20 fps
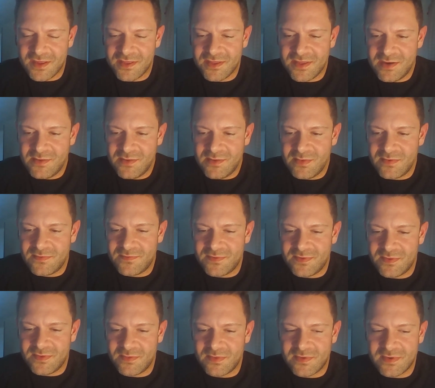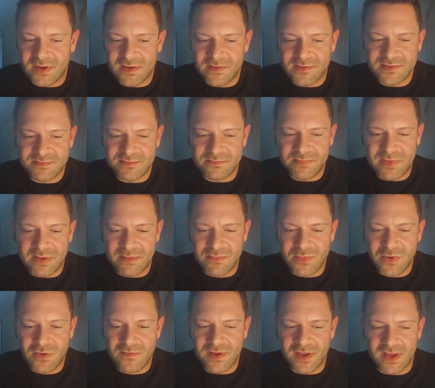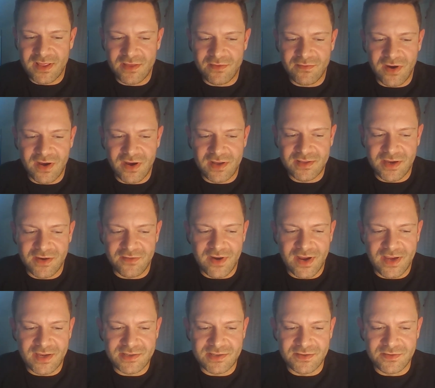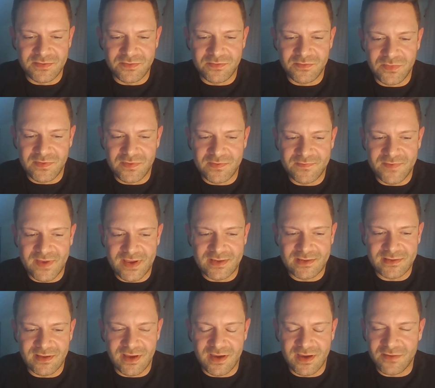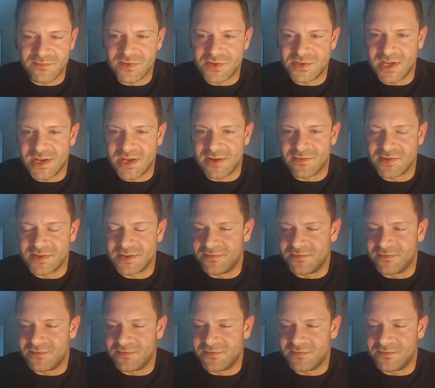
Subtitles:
I think we've kind of been moving in the right direction with things like regenerative